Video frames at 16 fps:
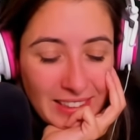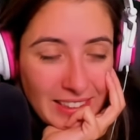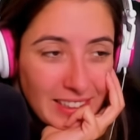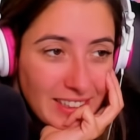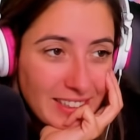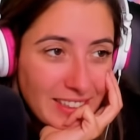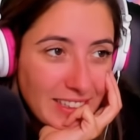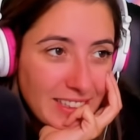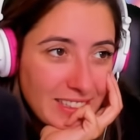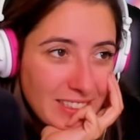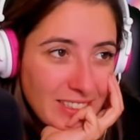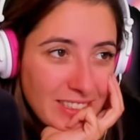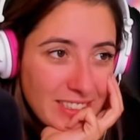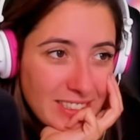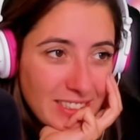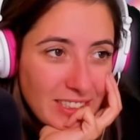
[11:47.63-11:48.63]
All right, so
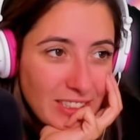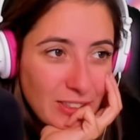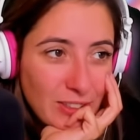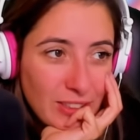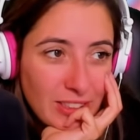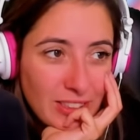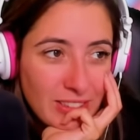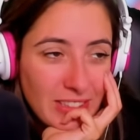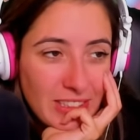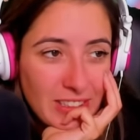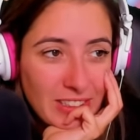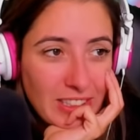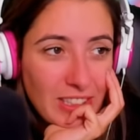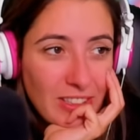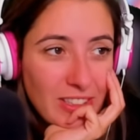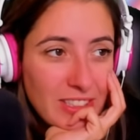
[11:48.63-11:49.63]
it is a little
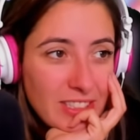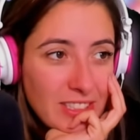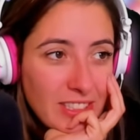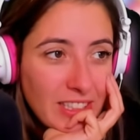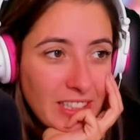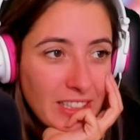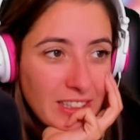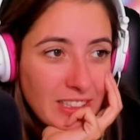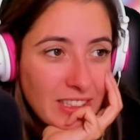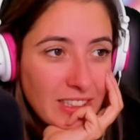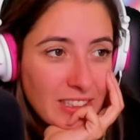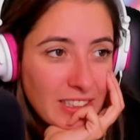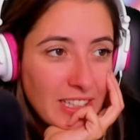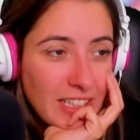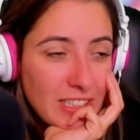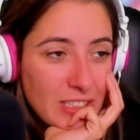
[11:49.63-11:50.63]
low. Let's look at the
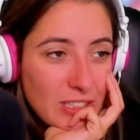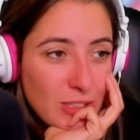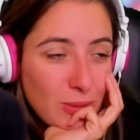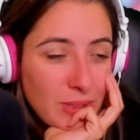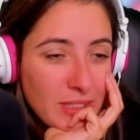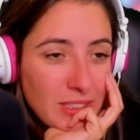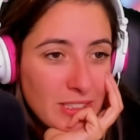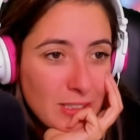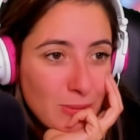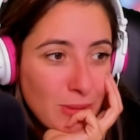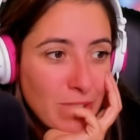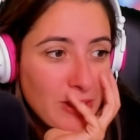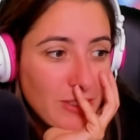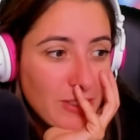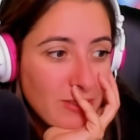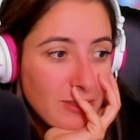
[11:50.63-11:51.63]
last Twins
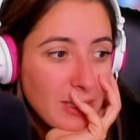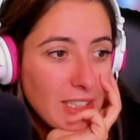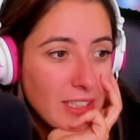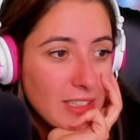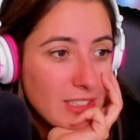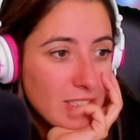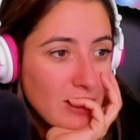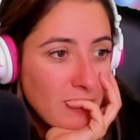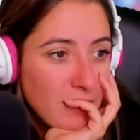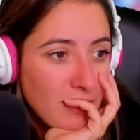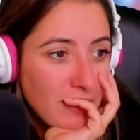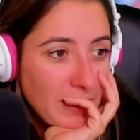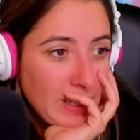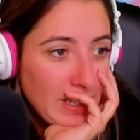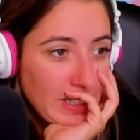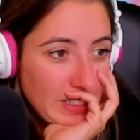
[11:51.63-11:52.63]
World of Dance. Should we
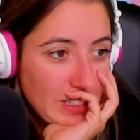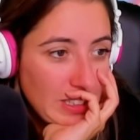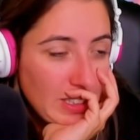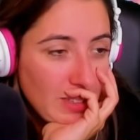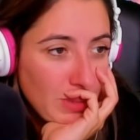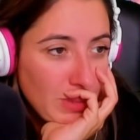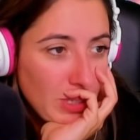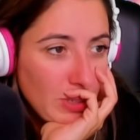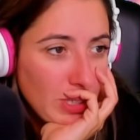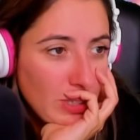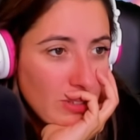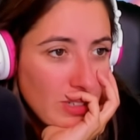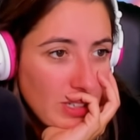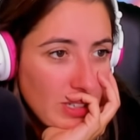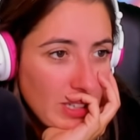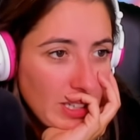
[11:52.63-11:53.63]
react to them? Oh, wait, who
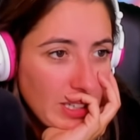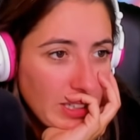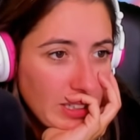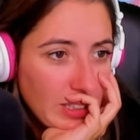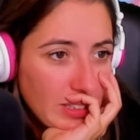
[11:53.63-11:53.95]
are they?